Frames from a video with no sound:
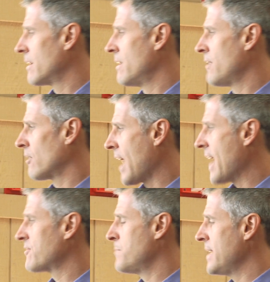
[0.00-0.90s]
Their
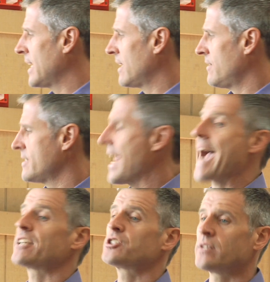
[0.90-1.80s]
lives begin at these
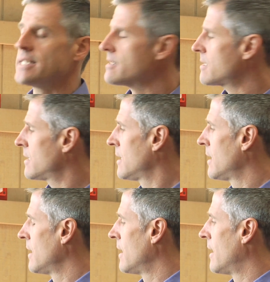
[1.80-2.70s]
hatcheries.
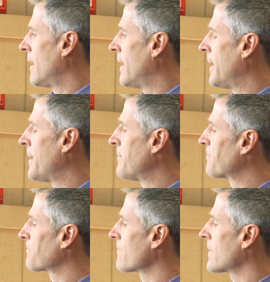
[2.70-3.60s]

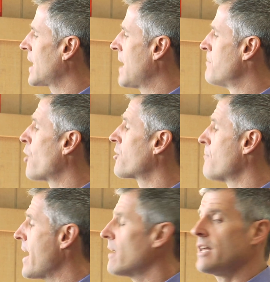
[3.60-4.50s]
And
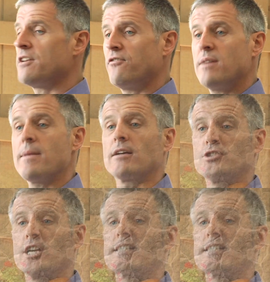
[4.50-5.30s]
both male and female